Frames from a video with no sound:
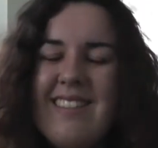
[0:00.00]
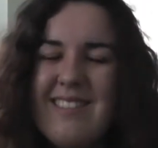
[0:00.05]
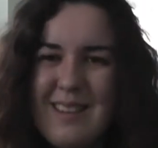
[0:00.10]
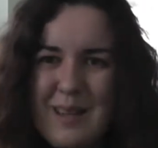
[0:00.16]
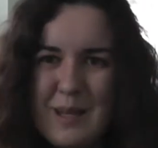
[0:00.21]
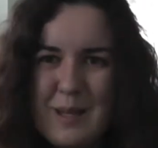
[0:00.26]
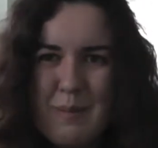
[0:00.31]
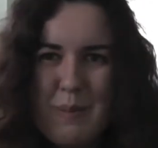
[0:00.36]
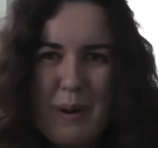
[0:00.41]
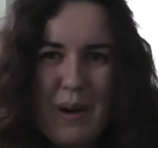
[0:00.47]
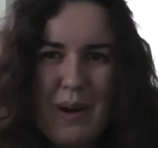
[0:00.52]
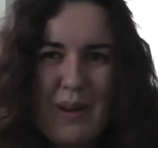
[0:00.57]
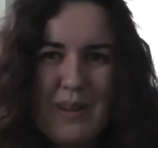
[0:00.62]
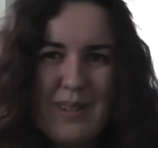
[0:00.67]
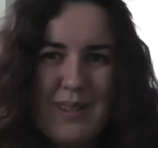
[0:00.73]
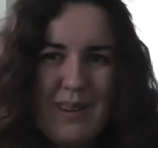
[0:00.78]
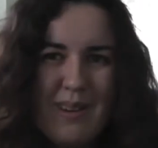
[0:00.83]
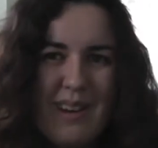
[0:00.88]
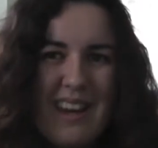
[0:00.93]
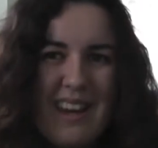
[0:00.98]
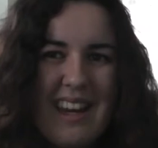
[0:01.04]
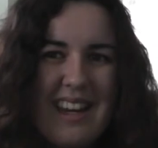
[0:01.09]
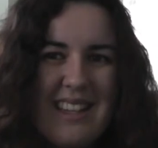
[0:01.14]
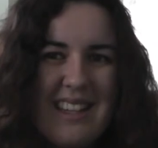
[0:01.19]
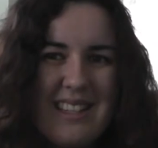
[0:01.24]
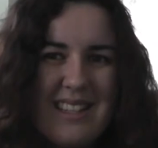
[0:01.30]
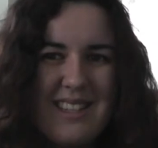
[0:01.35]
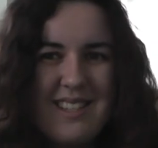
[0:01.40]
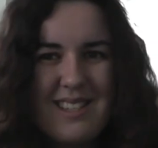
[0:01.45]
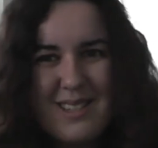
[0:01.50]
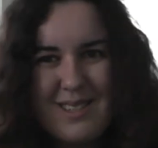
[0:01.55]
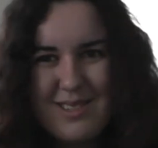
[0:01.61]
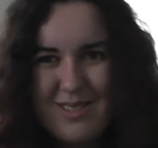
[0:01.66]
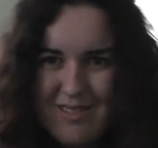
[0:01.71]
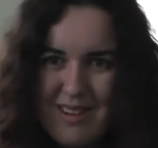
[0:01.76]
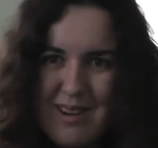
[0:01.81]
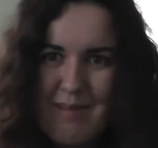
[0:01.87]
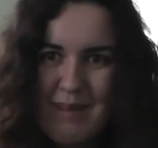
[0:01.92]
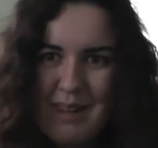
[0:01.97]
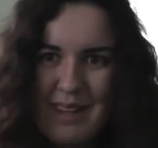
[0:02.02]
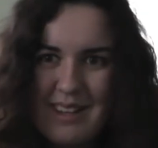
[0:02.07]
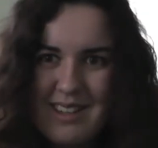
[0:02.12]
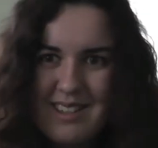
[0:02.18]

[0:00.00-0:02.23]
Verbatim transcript: those parts are extremely